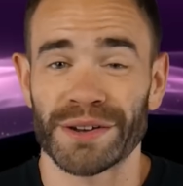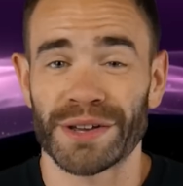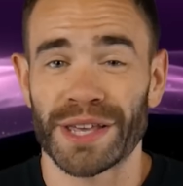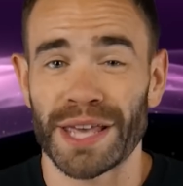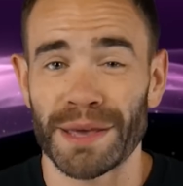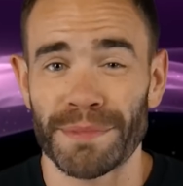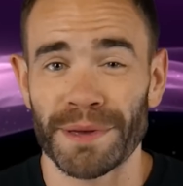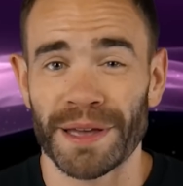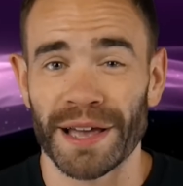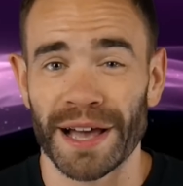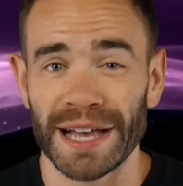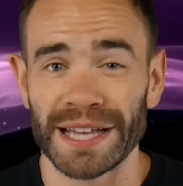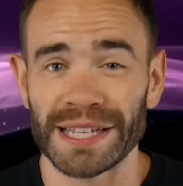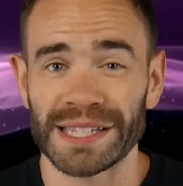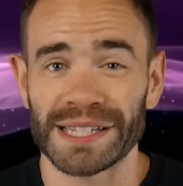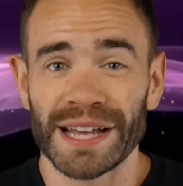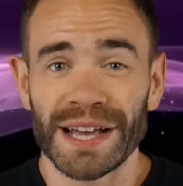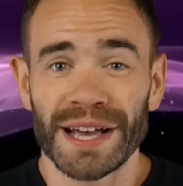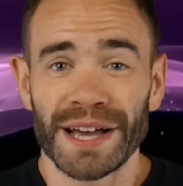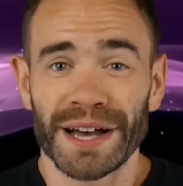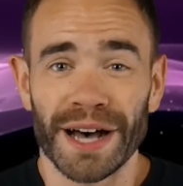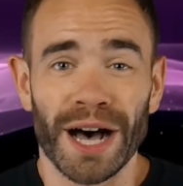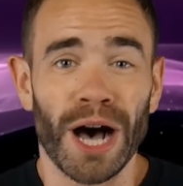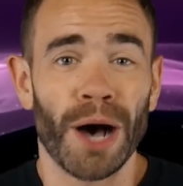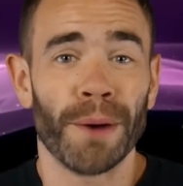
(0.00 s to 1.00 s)
I'll keep you guys
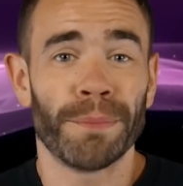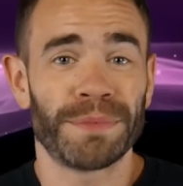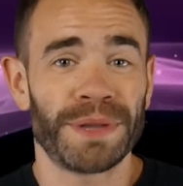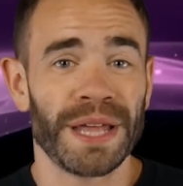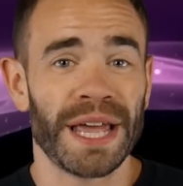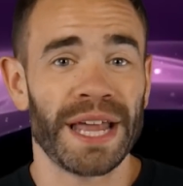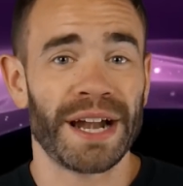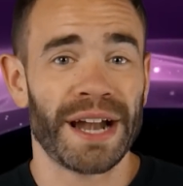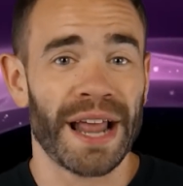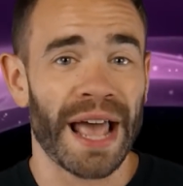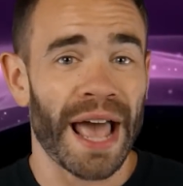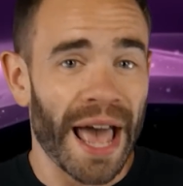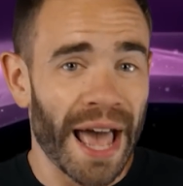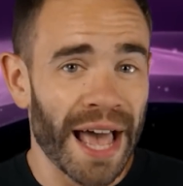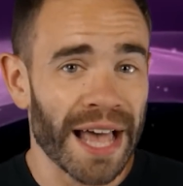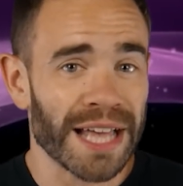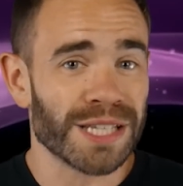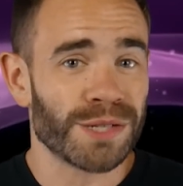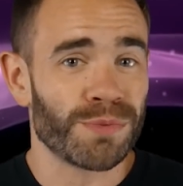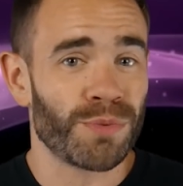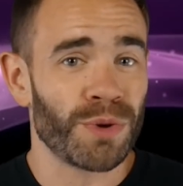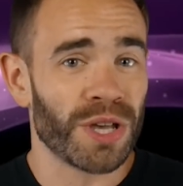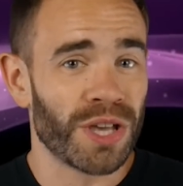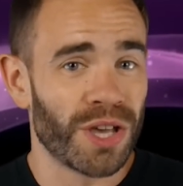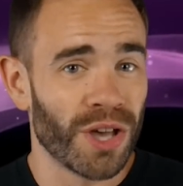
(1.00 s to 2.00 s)
updated
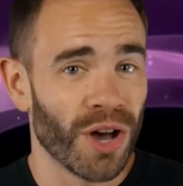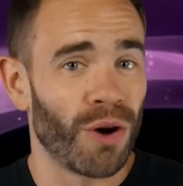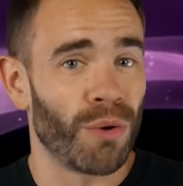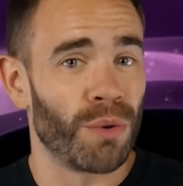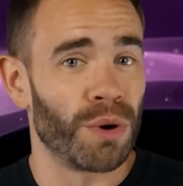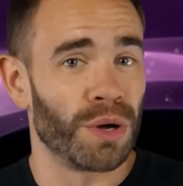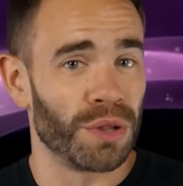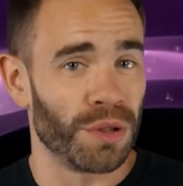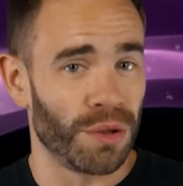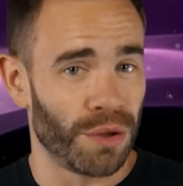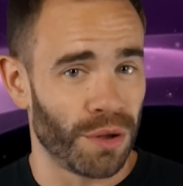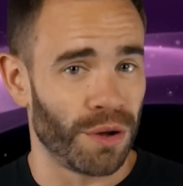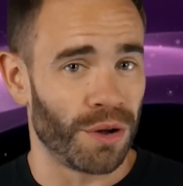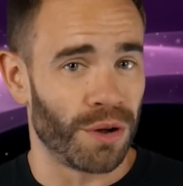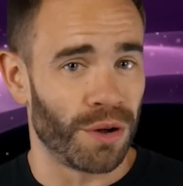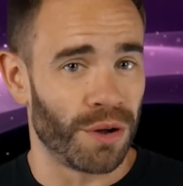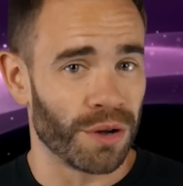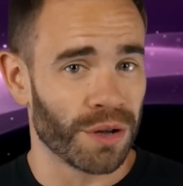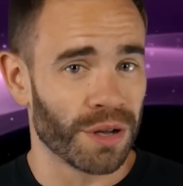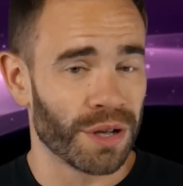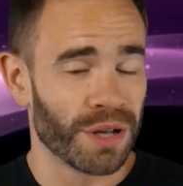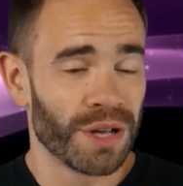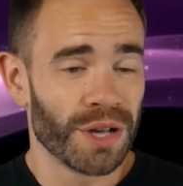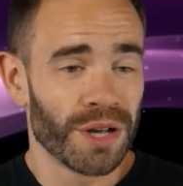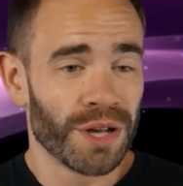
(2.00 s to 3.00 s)
as we go
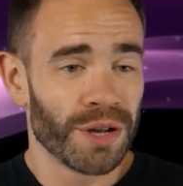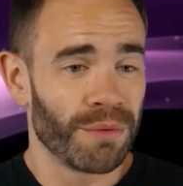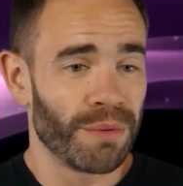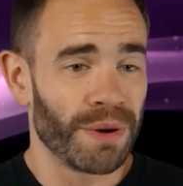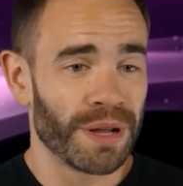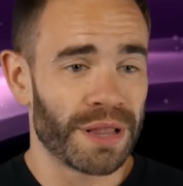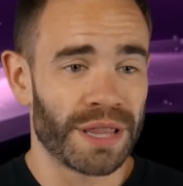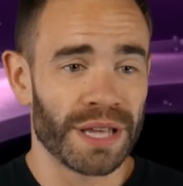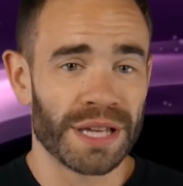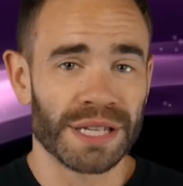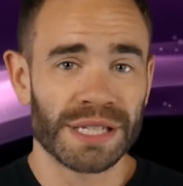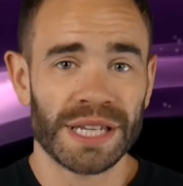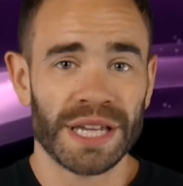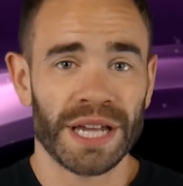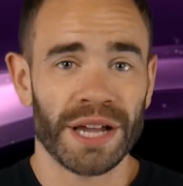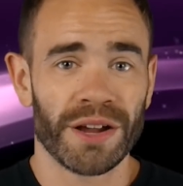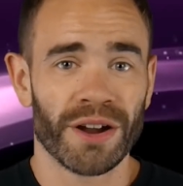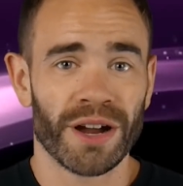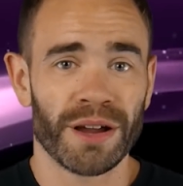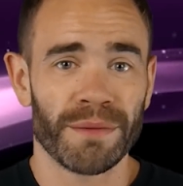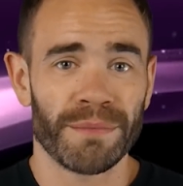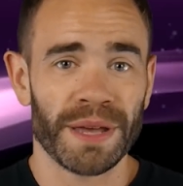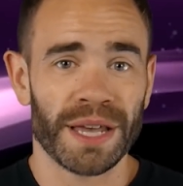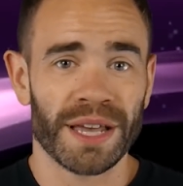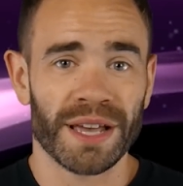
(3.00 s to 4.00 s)
along with this
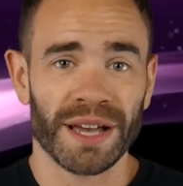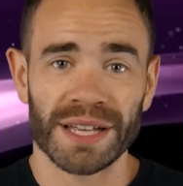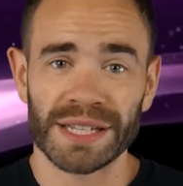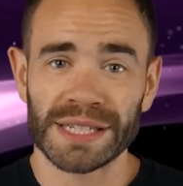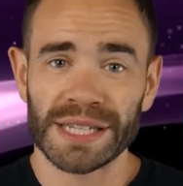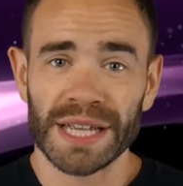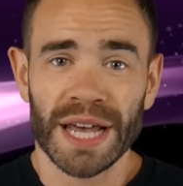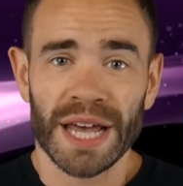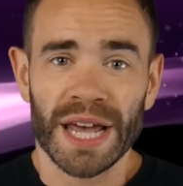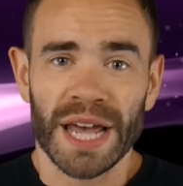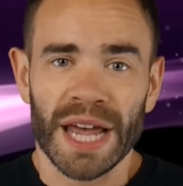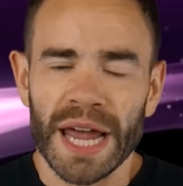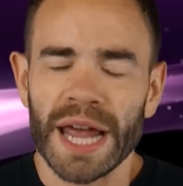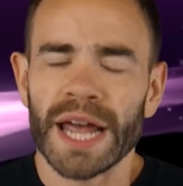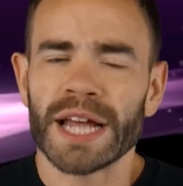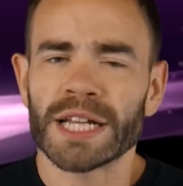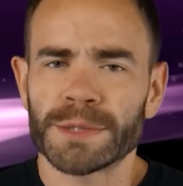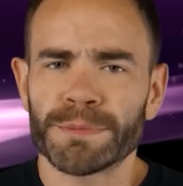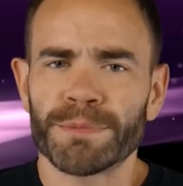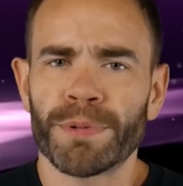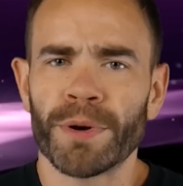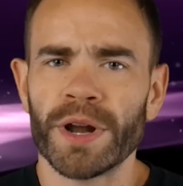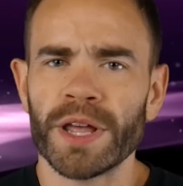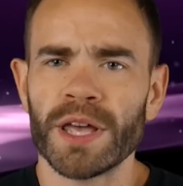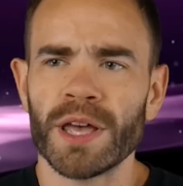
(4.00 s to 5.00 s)
hearing because
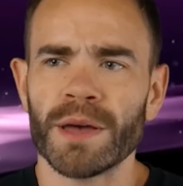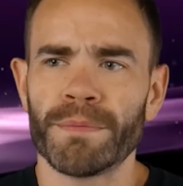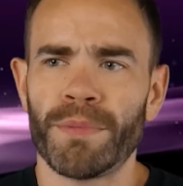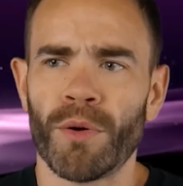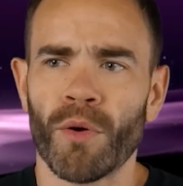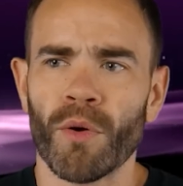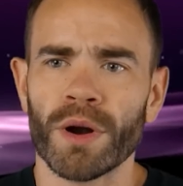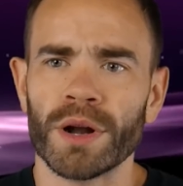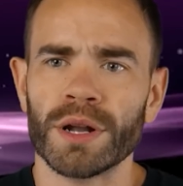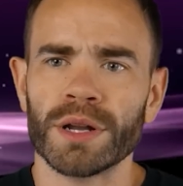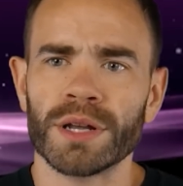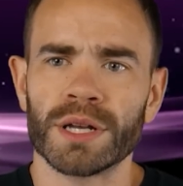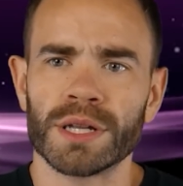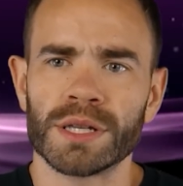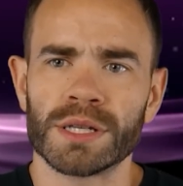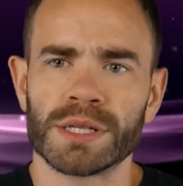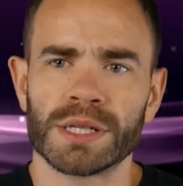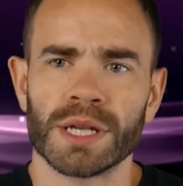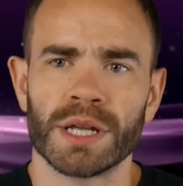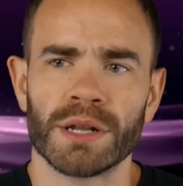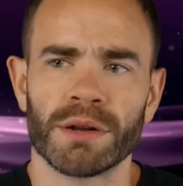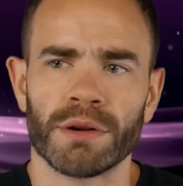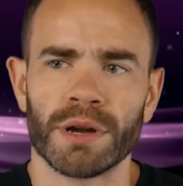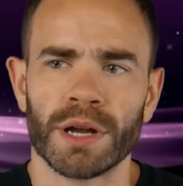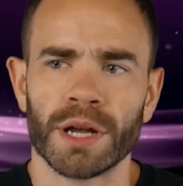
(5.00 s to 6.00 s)
it's pretty important
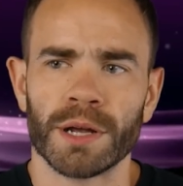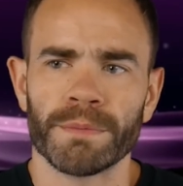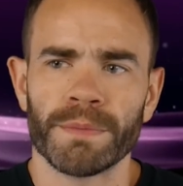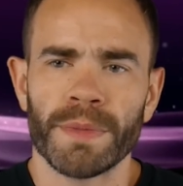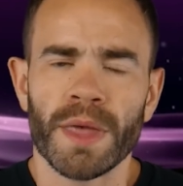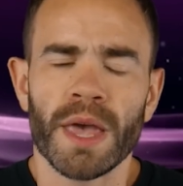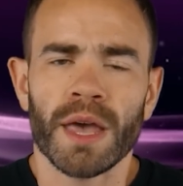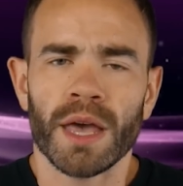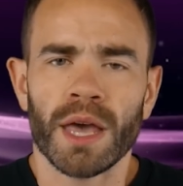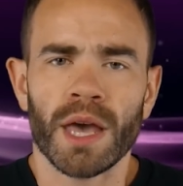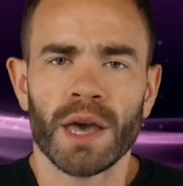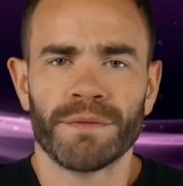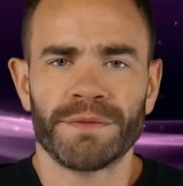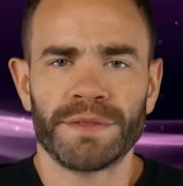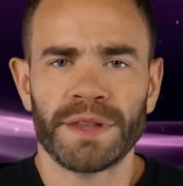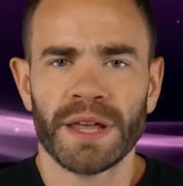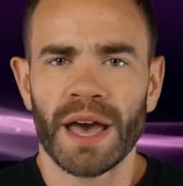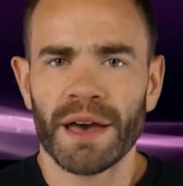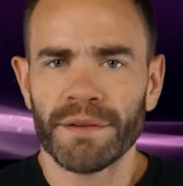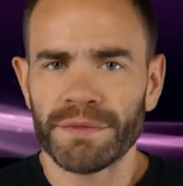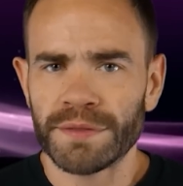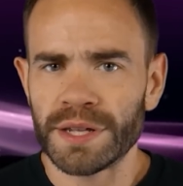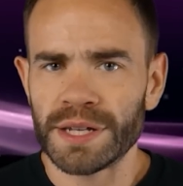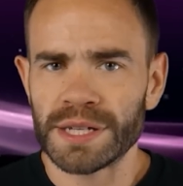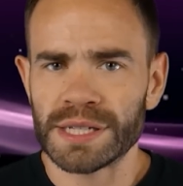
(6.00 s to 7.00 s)
considering if the
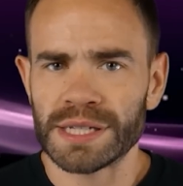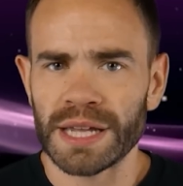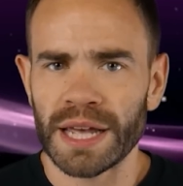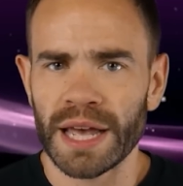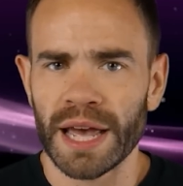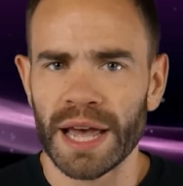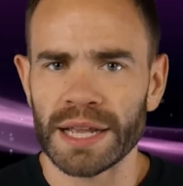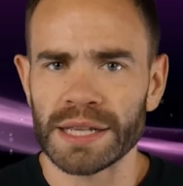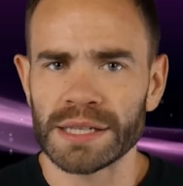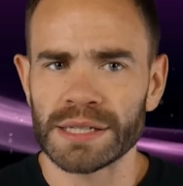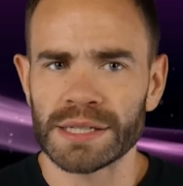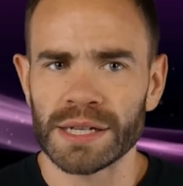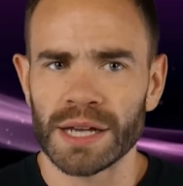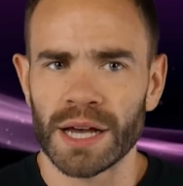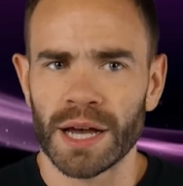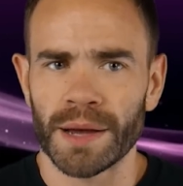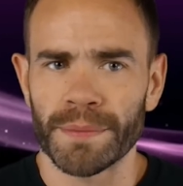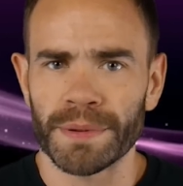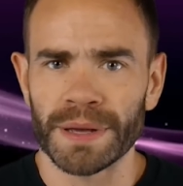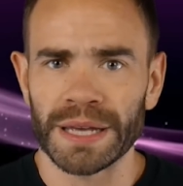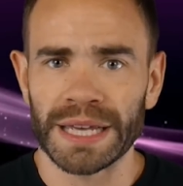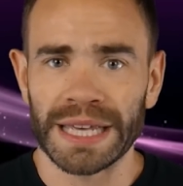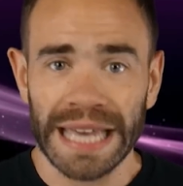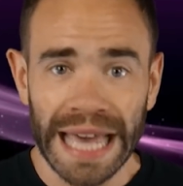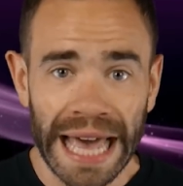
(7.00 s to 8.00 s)
FTC ends
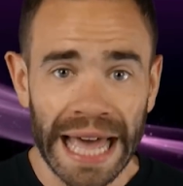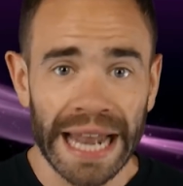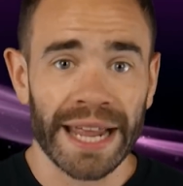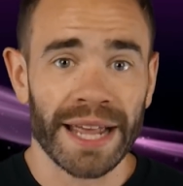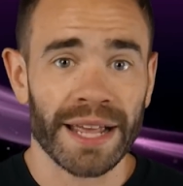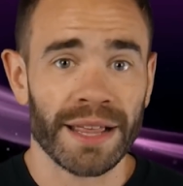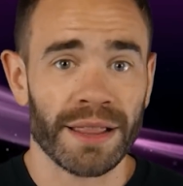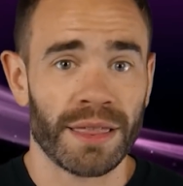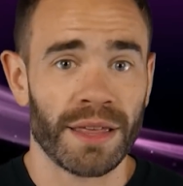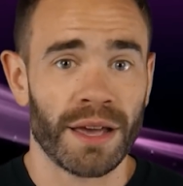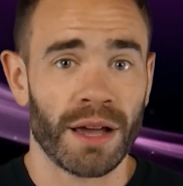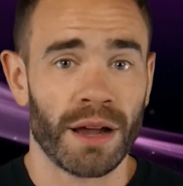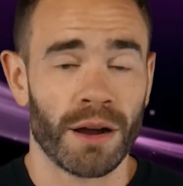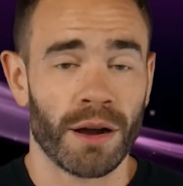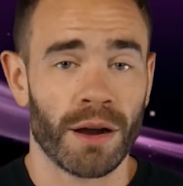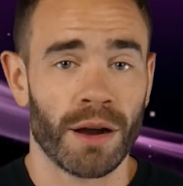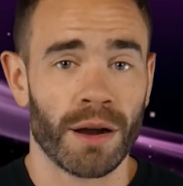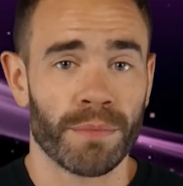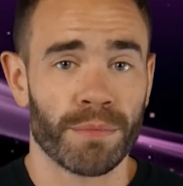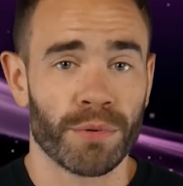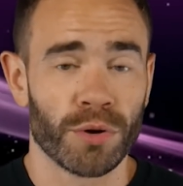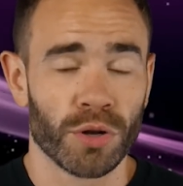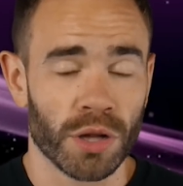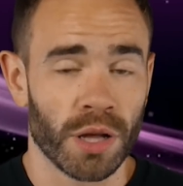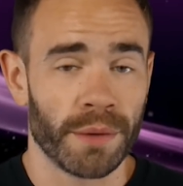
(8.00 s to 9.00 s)
up getting
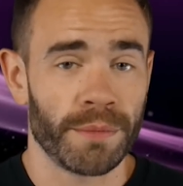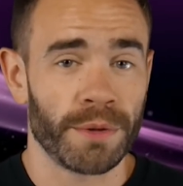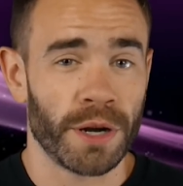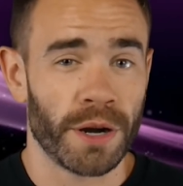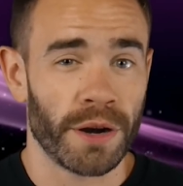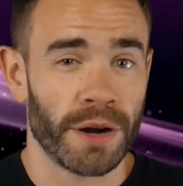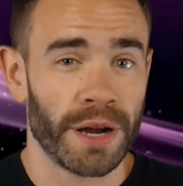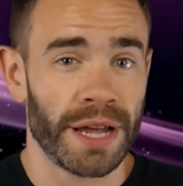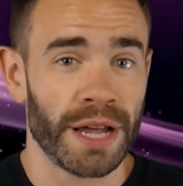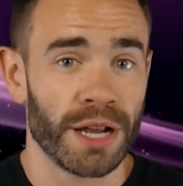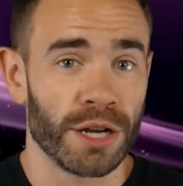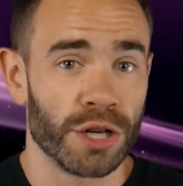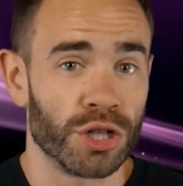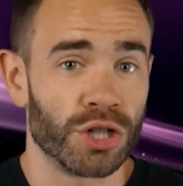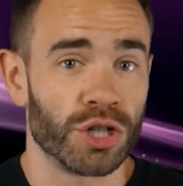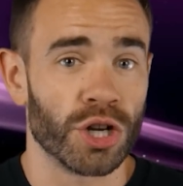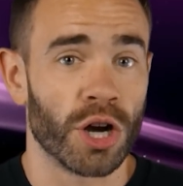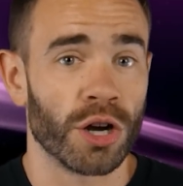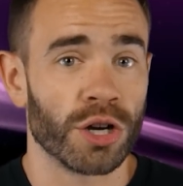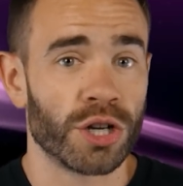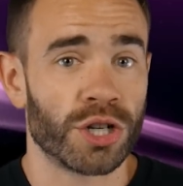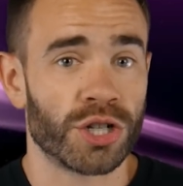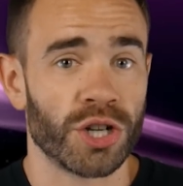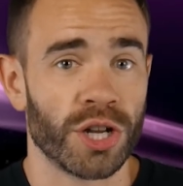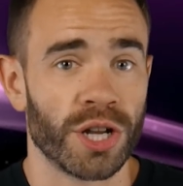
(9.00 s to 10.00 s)
their preliminary
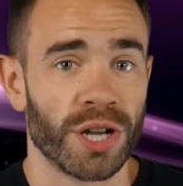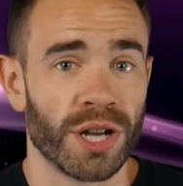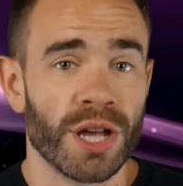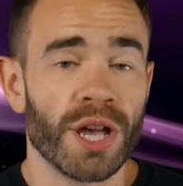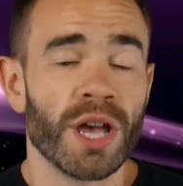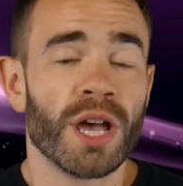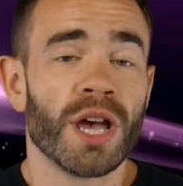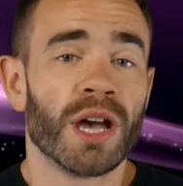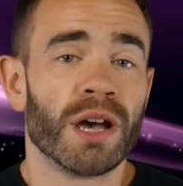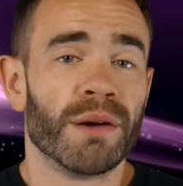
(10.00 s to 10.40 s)
injunction,